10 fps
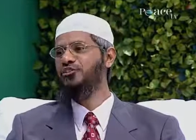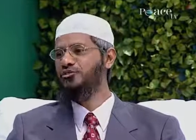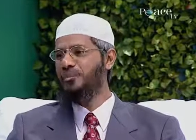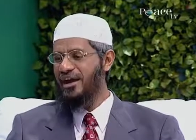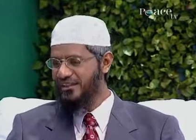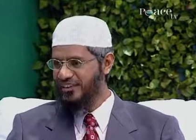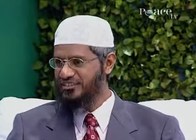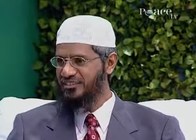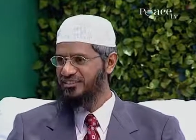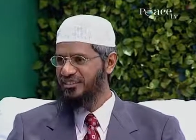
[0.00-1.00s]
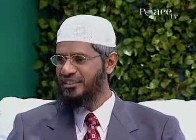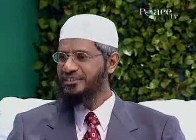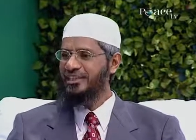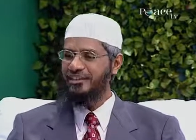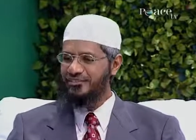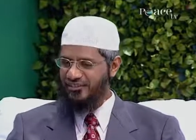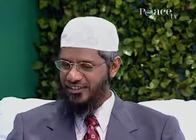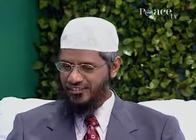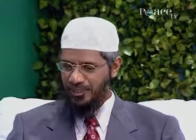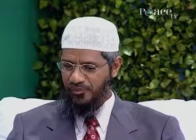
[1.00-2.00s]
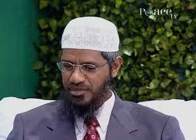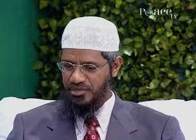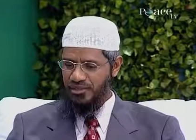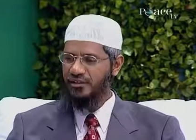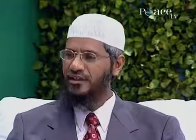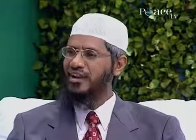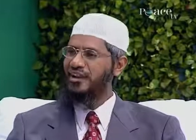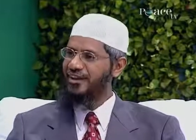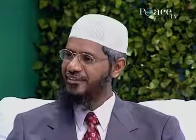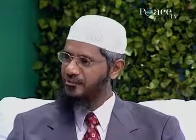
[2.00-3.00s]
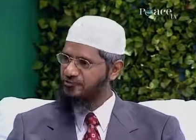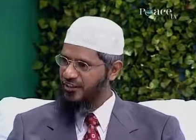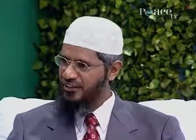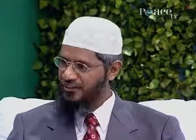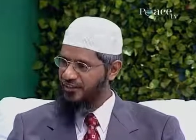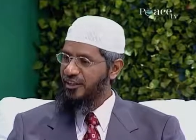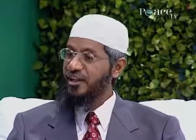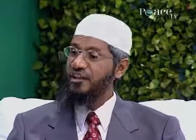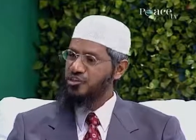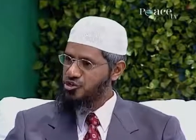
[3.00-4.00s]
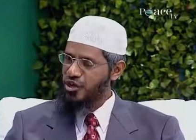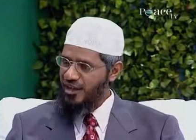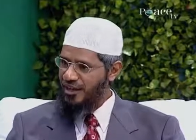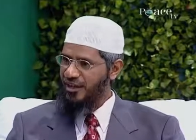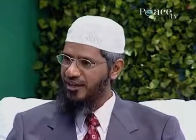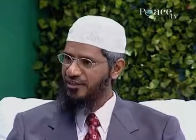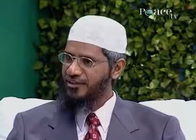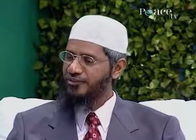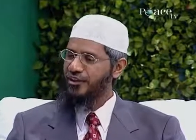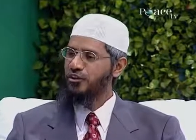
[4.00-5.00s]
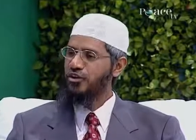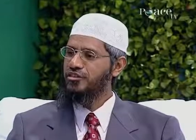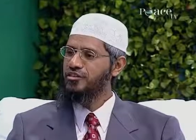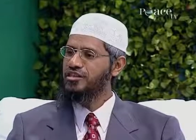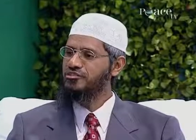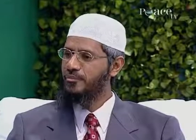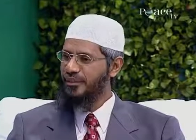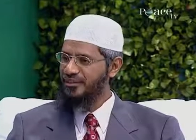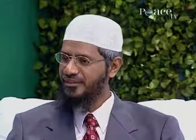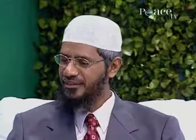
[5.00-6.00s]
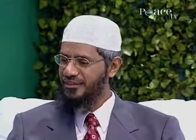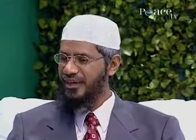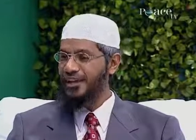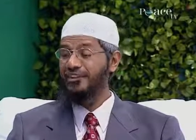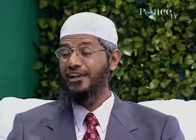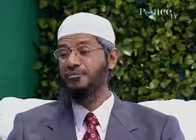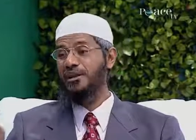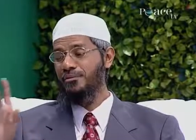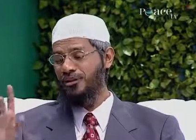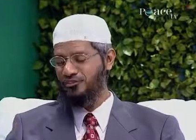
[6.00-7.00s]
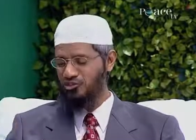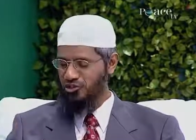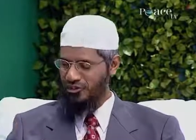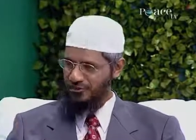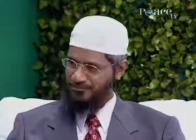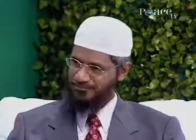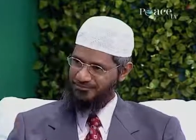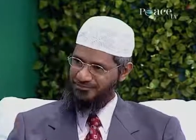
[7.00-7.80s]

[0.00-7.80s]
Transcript: So my advice is that even if it's examination, let them fast. Inshallah, the concentration will be better and they'll get better marks inshallah.